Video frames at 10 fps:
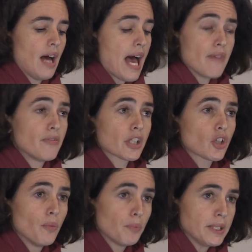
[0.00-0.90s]
ever
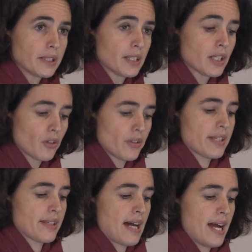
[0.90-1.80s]
completely
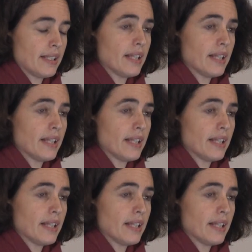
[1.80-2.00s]
coincide.